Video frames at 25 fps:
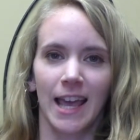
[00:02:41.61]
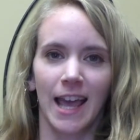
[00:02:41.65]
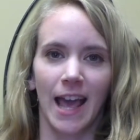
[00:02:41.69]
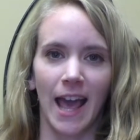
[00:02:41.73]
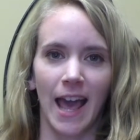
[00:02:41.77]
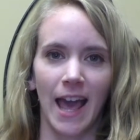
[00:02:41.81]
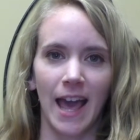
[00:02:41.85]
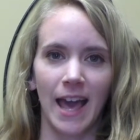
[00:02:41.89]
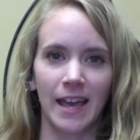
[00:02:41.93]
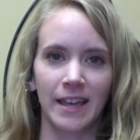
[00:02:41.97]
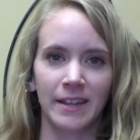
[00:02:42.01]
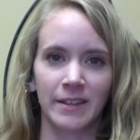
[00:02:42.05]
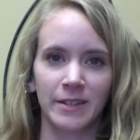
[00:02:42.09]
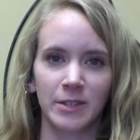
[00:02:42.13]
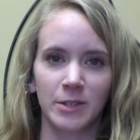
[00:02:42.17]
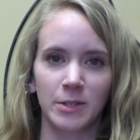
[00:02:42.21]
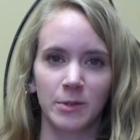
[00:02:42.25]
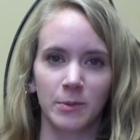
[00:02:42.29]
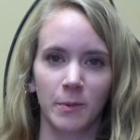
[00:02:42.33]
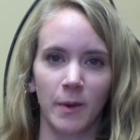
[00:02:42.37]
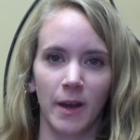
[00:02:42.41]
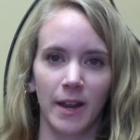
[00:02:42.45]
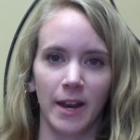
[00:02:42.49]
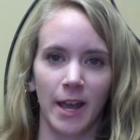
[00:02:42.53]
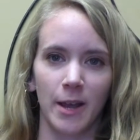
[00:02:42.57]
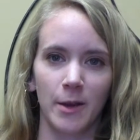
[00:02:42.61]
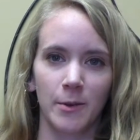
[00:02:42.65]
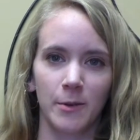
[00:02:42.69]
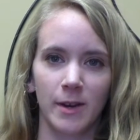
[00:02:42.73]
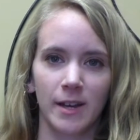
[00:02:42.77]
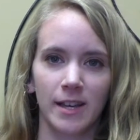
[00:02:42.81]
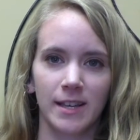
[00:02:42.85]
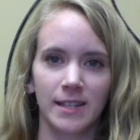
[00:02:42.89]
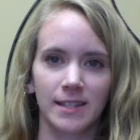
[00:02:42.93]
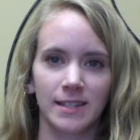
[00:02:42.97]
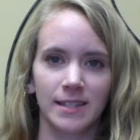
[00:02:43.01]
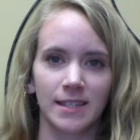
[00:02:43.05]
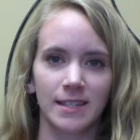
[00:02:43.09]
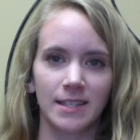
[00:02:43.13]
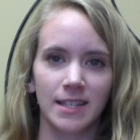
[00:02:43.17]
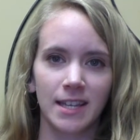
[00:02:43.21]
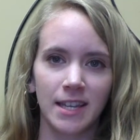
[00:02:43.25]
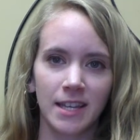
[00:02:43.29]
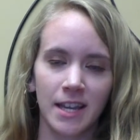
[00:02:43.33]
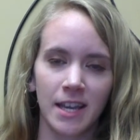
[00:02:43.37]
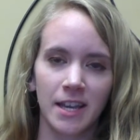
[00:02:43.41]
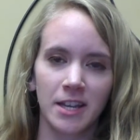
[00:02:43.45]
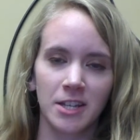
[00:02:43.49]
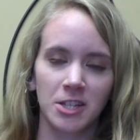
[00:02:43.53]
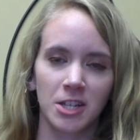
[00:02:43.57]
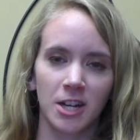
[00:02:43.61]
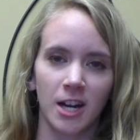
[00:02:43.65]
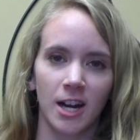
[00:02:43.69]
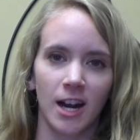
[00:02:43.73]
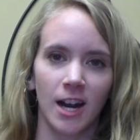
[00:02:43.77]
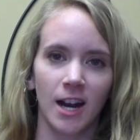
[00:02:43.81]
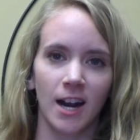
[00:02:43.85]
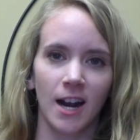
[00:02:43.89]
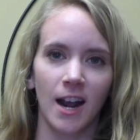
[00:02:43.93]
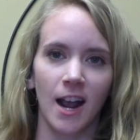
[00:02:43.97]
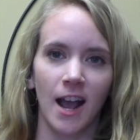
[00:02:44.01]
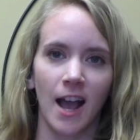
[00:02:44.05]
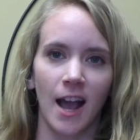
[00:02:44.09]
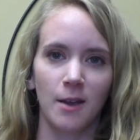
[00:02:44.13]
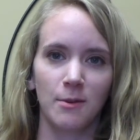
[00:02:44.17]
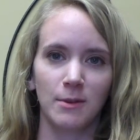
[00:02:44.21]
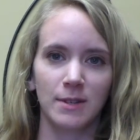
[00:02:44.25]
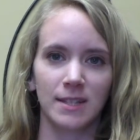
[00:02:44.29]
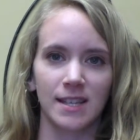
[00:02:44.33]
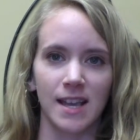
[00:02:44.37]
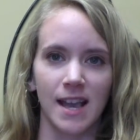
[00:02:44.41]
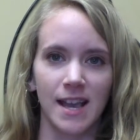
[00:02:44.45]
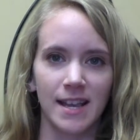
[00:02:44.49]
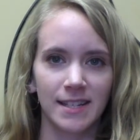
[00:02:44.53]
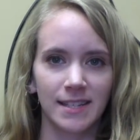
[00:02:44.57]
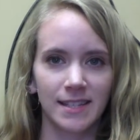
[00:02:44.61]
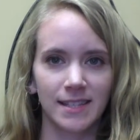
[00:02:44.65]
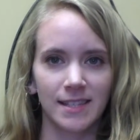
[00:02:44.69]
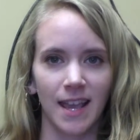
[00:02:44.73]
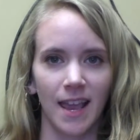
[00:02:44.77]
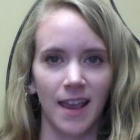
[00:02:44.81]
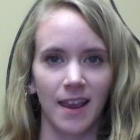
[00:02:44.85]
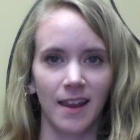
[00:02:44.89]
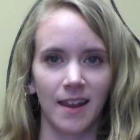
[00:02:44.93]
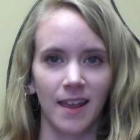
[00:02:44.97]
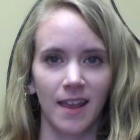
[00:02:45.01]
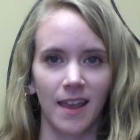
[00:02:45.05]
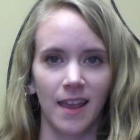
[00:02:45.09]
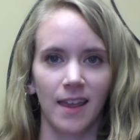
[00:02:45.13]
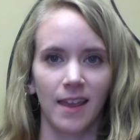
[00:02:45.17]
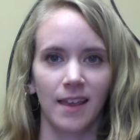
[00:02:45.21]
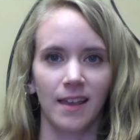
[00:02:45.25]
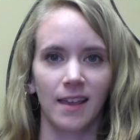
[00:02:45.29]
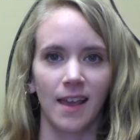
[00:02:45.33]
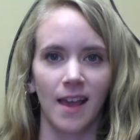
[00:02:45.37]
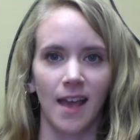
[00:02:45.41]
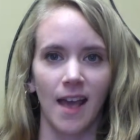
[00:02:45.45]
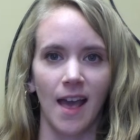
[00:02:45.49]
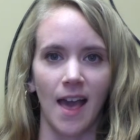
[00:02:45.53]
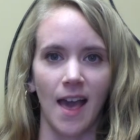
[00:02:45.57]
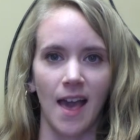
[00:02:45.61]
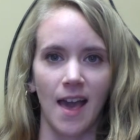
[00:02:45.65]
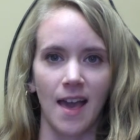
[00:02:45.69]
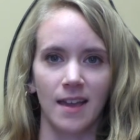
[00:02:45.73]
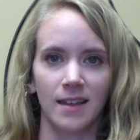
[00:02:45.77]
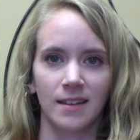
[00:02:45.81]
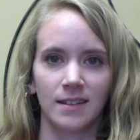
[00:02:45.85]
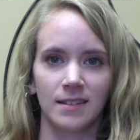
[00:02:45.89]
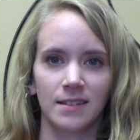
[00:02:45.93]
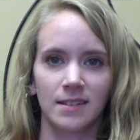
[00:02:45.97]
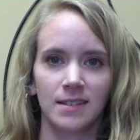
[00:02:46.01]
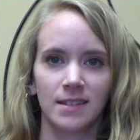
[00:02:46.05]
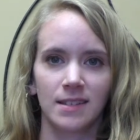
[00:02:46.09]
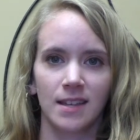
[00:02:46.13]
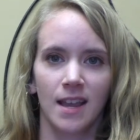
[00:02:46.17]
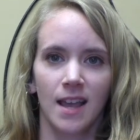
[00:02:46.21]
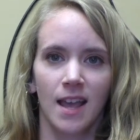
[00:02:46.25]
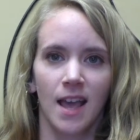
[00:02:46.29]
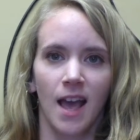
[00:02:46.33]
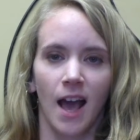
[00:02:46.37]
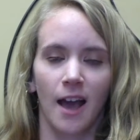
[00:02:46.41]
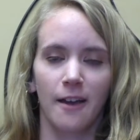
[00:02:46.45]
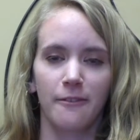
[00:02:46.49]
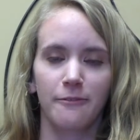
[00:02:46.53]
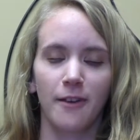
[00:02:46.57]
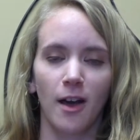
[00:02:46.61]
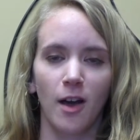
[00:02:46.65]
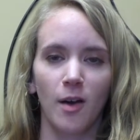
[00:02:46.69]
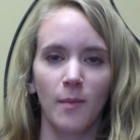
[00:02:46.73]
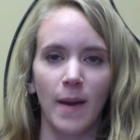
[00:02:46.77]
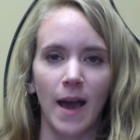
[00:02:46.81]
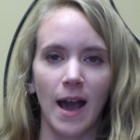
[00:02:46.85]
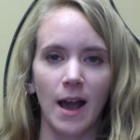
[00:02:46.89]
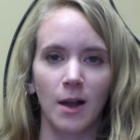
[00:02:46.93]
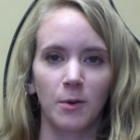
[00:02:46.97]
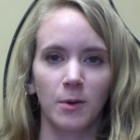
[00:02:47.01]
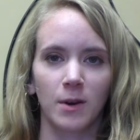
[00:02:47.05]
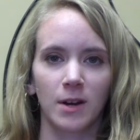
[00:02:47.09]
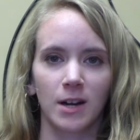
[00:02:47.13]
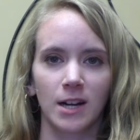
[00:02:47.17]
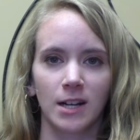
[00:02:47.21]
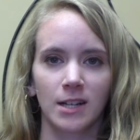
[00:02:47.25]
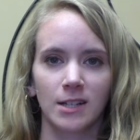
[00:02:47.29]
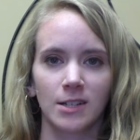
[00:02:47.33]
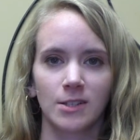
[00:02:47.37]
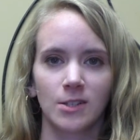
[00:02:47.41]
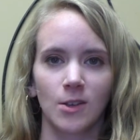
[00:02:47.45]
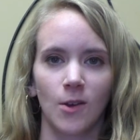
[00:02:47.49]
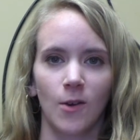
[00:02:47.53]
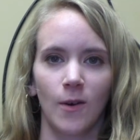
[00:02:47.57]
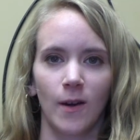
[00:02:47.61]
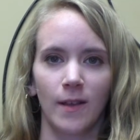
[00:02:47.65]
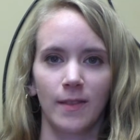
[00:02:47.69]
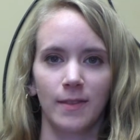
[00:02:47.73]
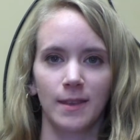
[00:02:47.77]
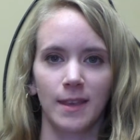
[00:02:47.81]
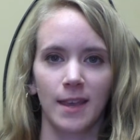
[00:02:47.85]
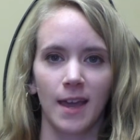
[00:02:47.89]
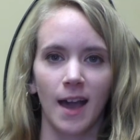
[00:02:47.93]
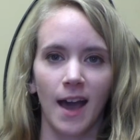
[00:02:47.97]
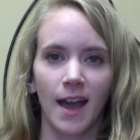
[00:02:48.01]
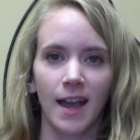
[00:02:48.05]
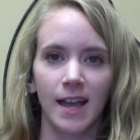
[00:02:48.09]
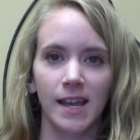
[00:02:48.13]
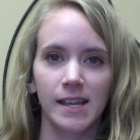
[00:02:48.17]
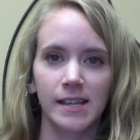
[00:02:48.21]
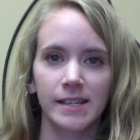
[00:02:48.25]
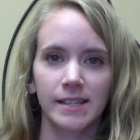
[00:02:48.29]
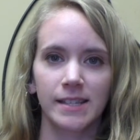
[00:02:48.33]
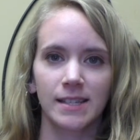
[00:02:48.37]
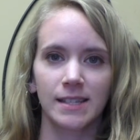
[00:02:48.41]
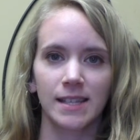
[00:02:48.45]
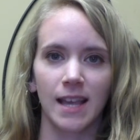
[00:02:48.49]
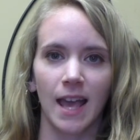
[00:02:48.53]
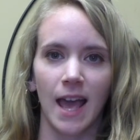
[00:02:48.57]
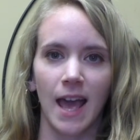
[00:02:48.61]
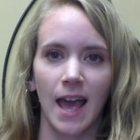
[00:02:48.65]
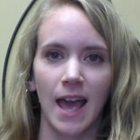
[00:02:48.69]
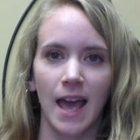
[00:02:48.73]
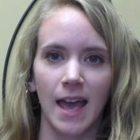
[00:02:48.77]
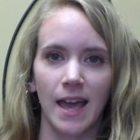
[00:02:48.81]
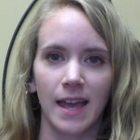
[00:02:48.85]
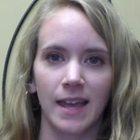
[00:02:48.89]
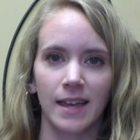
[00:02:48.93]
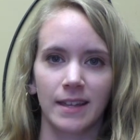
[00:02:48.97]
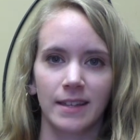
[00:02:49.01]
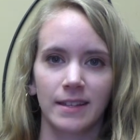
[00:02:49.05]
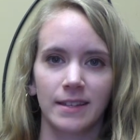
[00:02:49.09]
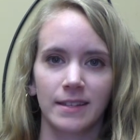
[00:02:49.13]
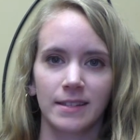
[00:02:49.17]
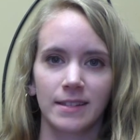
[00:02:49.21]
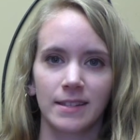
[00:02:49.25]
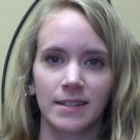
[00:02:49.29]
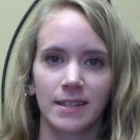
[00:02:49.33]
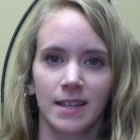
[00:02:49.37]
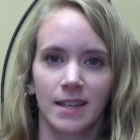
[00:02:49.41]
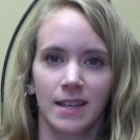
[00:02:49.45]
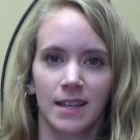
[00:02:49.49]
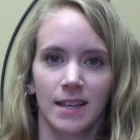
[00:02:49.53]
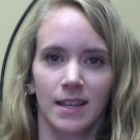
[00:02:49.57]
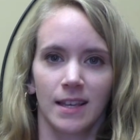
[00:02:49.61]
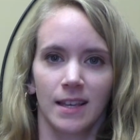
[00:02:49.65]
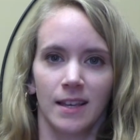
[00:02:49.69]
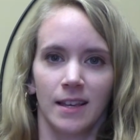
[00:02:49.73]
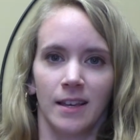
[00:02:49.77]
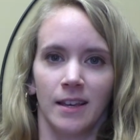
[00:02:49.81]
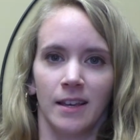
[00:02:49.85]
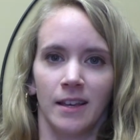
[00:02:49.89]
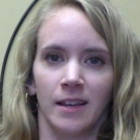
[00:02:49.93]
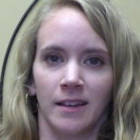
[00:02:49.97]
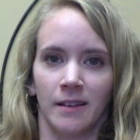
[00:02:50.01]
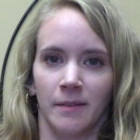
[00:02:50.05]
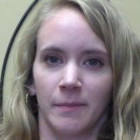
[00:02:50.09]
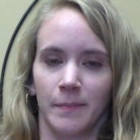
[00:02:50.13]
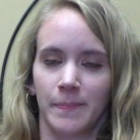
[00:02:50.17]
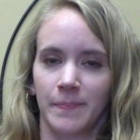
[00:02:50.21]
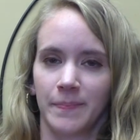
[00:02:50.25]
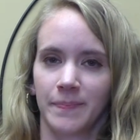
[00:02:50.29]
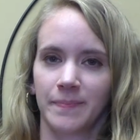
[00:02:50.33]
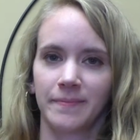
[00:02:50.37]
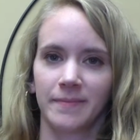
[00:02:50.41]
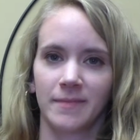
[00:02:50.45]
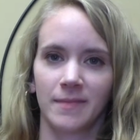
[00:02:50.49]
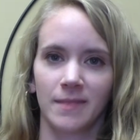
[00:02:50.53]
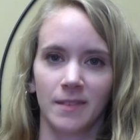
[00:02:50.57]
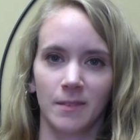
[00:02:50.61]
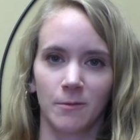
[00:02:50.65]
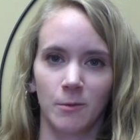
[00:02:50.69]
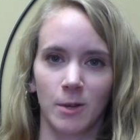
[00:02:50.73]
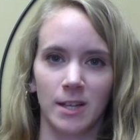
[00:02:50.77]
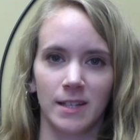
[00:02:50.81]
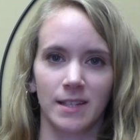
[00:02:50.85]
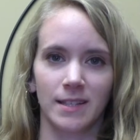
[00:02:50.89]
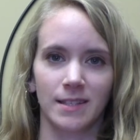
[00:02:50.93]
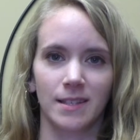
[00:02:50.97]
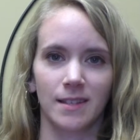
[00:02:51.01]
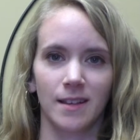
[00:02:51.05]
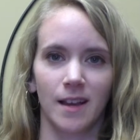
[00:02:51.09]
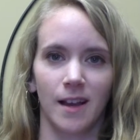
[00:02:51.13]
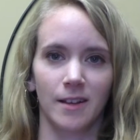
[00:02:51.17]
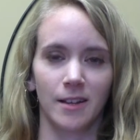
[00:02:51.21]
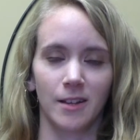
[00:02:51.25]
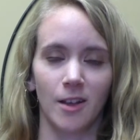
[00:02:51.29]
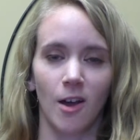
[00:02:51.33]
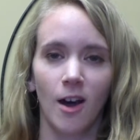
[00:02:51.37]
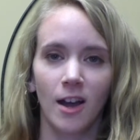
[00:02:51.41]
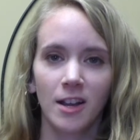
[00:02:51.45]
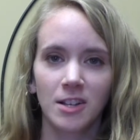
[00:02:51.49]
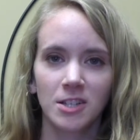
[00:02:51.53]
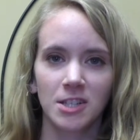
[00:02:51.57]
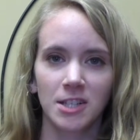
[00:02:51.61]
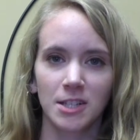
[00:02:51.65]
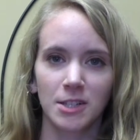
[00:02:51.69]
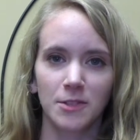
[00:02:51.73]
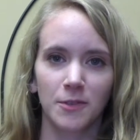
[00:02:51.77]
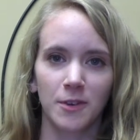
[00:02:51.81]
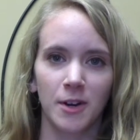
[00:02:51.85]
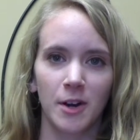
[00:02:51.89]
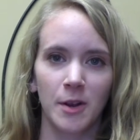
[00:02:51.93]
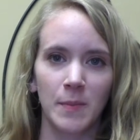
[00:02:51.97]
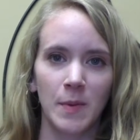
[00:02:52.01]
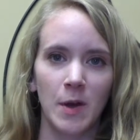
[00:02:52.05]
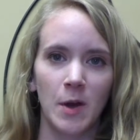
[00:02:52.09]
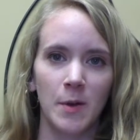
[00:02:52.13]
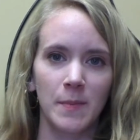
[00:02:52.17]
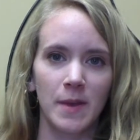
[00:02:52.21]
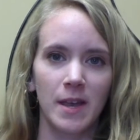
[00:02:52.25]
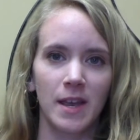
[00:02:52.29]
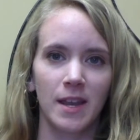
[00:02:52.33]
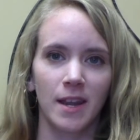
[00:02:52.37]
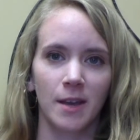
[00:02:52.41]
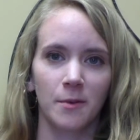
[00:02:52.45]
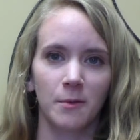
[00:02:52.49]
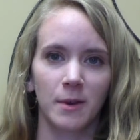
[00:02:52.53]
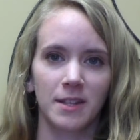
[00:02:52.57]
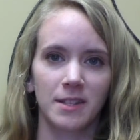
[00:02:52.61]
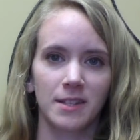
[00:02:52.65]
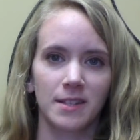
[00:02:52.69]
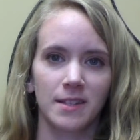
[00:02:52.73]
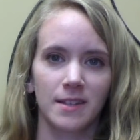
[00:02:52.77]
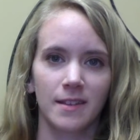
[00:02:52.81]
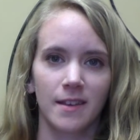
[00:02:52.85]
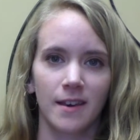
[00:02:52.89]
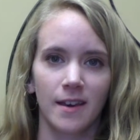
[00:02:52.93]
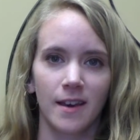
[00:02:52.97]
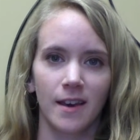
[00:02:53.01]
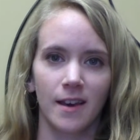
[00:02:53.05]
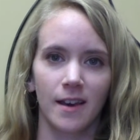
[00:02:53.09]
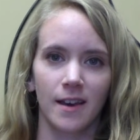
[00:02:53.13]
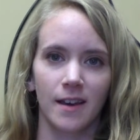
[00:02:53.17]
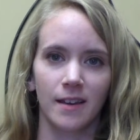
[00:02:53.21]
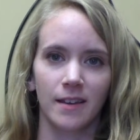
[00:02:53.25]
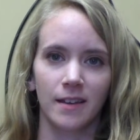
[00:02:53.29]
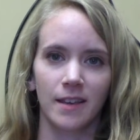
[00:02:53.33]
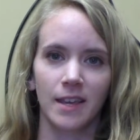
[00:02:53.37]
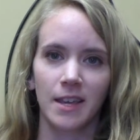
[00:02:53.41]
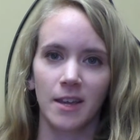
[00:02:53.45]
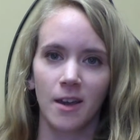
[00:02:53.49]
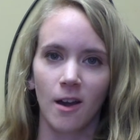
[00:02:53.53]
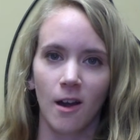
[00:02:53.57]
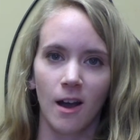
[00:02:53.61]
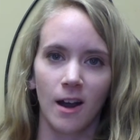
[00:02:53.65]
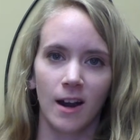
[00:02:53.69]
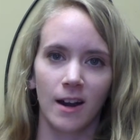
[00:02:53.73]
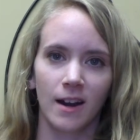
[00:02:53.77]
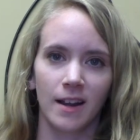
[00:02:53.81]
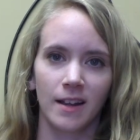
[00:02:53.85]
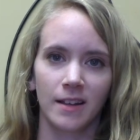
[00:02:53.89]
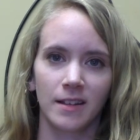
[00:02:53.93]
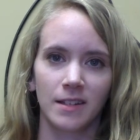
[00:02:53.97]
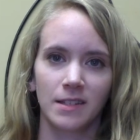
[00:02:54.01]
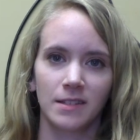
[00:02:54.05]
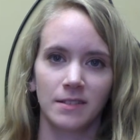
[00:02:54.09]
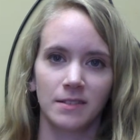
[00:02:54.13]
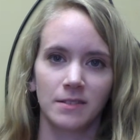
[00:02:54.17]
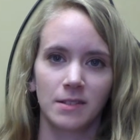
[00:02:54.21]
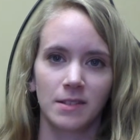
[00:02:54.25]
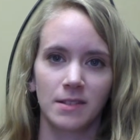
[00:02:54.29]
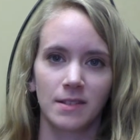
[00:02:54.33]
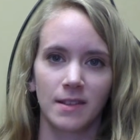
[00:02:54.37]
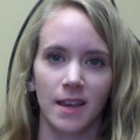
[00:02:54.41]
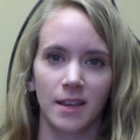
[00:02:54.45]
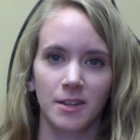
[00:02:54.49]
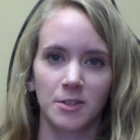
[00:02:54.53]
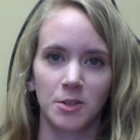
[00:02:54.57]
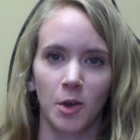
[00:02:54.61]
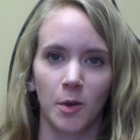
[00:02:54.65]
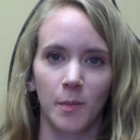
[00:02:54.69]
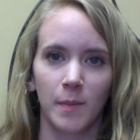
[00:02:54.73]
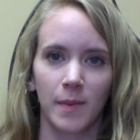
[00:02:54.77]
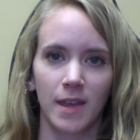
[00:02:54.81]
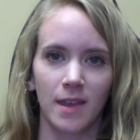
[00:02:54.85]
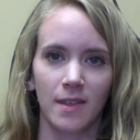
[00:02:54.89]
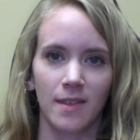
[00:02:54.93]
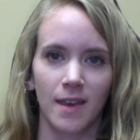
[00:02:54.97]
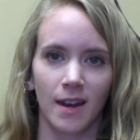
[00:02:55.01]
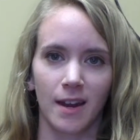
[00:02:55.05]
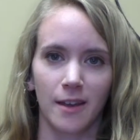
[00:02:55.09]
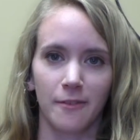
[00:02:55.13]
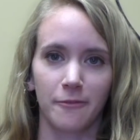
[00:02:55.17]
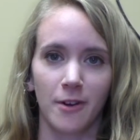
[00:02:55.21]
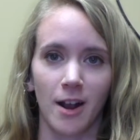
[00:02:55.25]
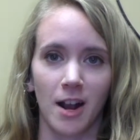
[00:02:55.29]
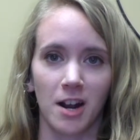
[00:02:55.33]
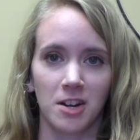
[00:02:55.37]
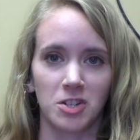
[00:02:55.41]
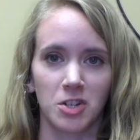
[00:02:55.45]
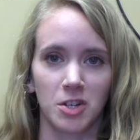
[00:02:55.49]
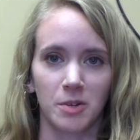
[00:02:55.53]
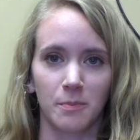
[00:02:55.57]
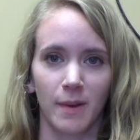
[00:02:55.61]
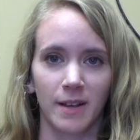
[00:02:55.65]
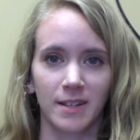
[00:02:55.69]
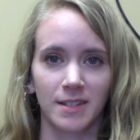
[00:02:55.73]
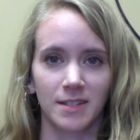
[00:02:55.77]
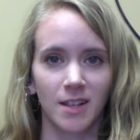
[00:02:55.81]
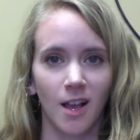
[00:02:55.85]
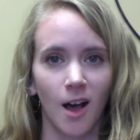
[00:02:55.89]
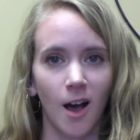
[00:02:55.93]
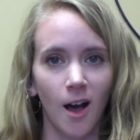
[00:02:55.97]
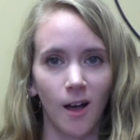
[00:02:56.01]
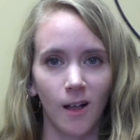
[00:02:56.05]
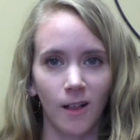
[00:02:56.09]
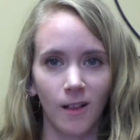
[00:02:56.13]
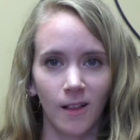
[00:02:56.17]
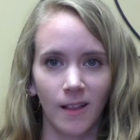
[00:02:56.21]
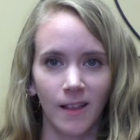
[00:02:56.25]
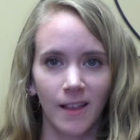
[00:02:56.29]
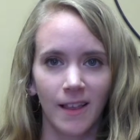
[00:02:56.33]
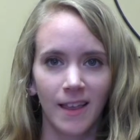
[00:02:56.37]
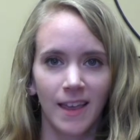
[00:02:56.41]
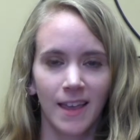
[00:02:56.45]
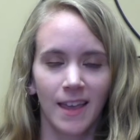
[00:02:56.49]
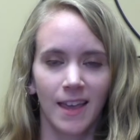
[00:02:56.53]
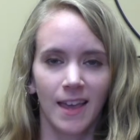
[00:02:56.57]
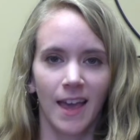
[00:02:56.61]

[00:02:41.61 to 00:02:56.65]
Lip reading: And when I was a teenager, I was ice skating and I fell backwards on the ice and was unconscious for a moment. I went to the ER and they told me that I fractured my skull.